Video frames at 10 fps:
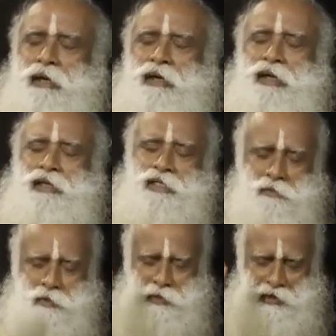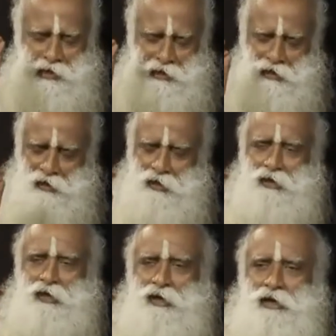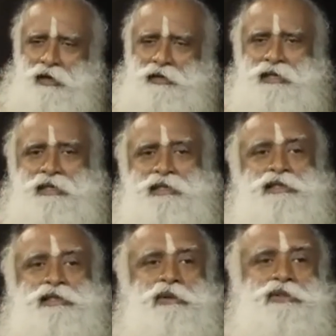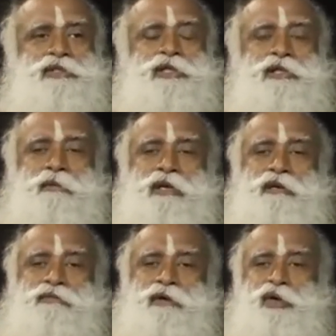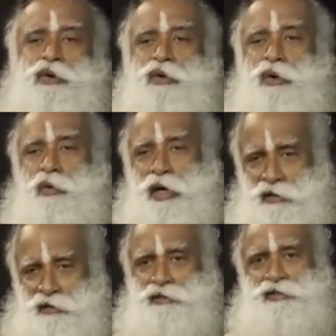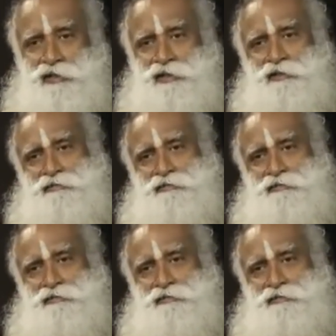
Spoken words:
Let this be very clear that this is not treatment for coronavirus,